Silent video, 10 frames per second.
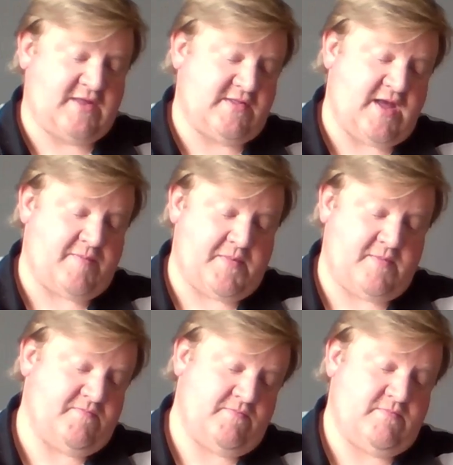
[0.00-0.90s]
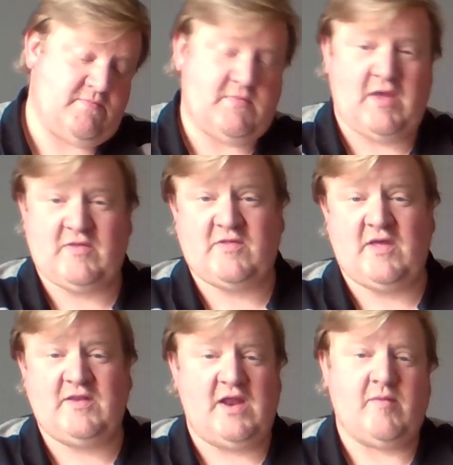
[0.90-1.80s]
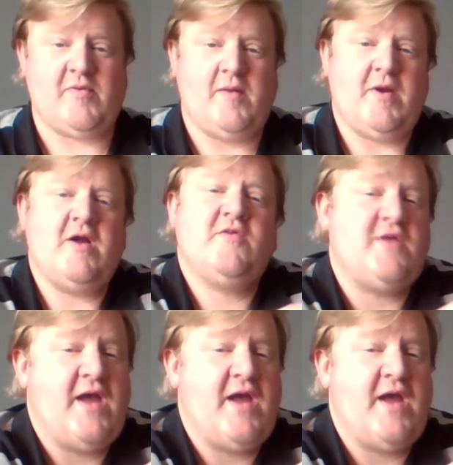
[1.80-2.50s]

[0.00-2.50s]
step, as I said, getting a Primaris.